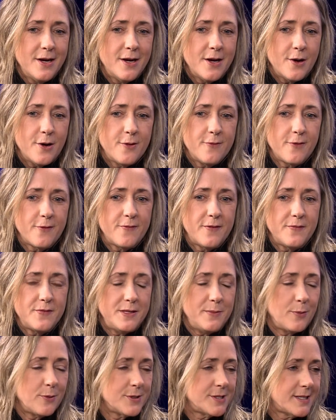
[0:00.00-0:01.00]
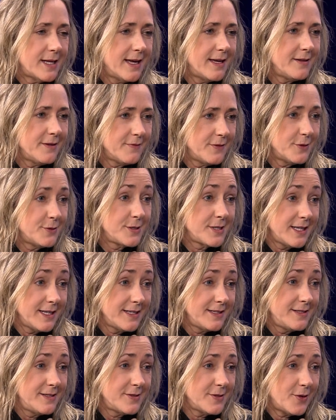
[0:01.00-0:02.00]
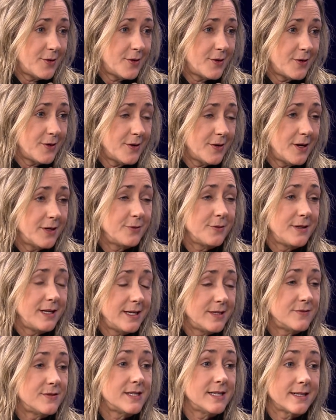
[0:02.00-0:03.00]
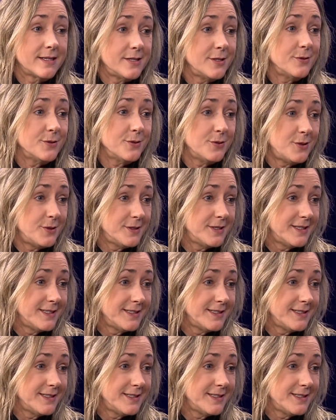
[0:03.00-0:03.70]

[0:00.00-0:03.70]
over 50% of those kids are under the age of 6 years old.